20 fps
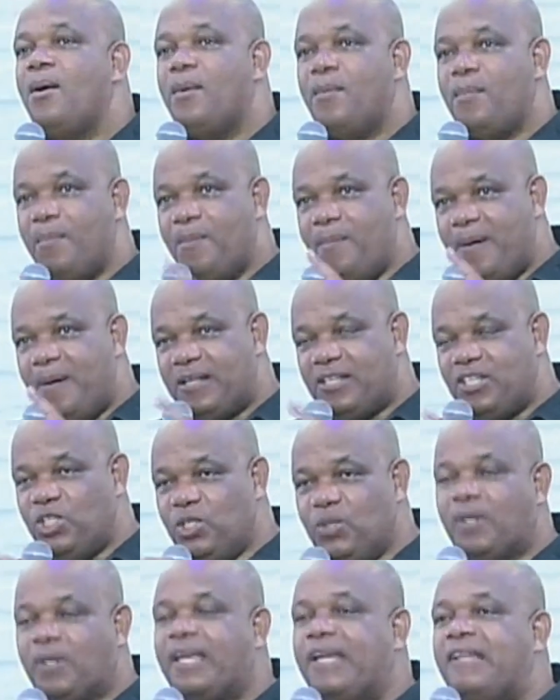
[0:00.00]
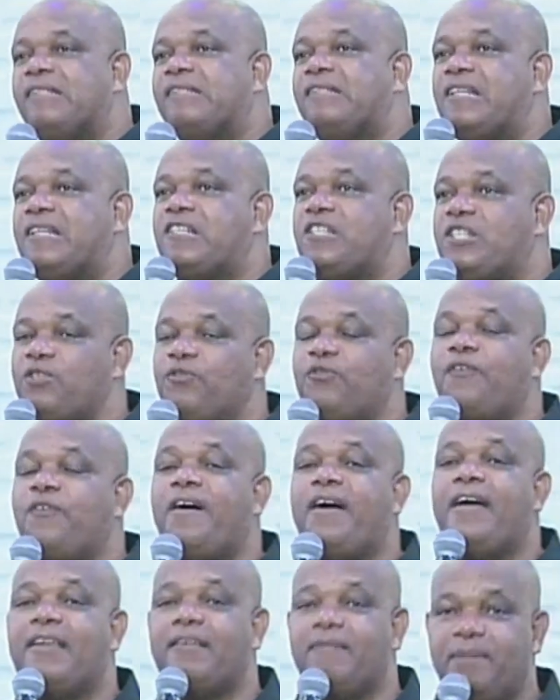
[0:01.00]
But you can
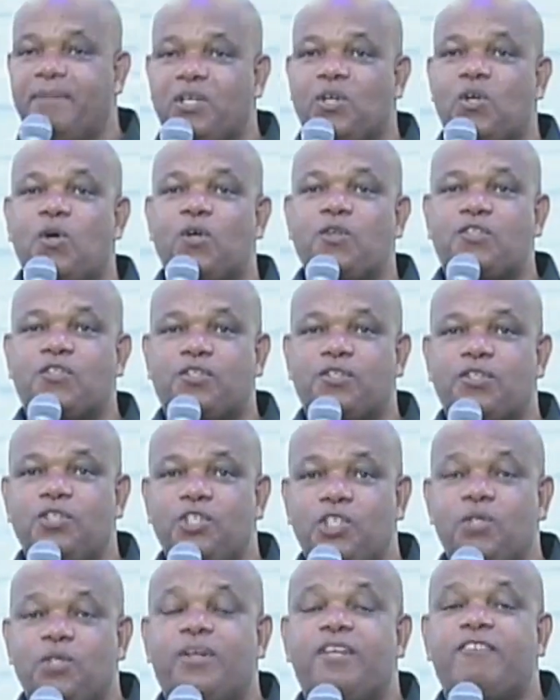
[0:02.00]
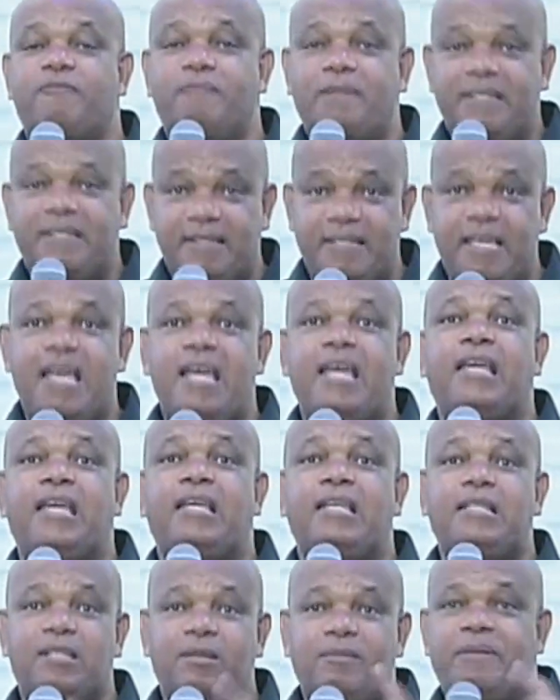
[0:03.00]
testify because you have been there
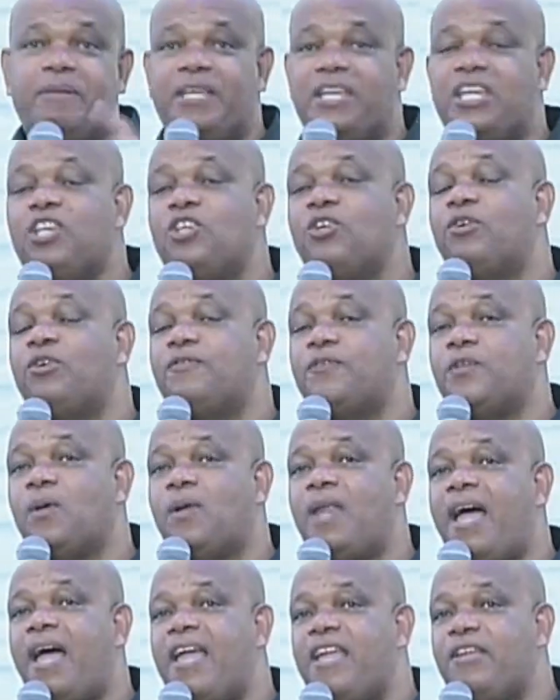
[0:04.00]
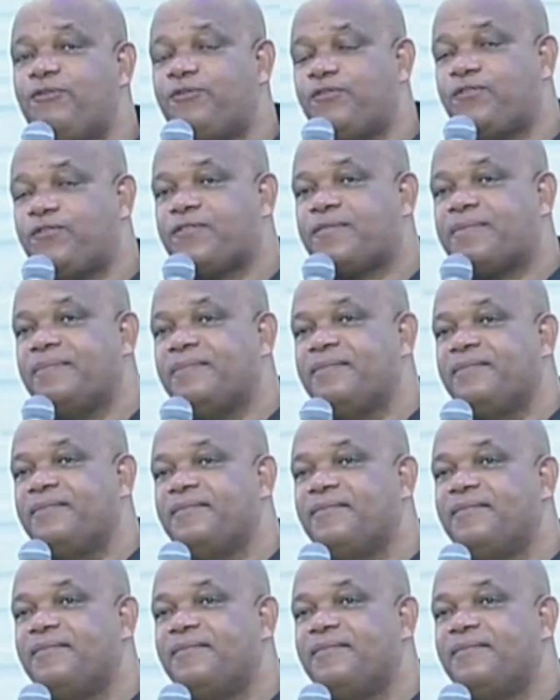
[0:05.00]
in the beginning of your life. You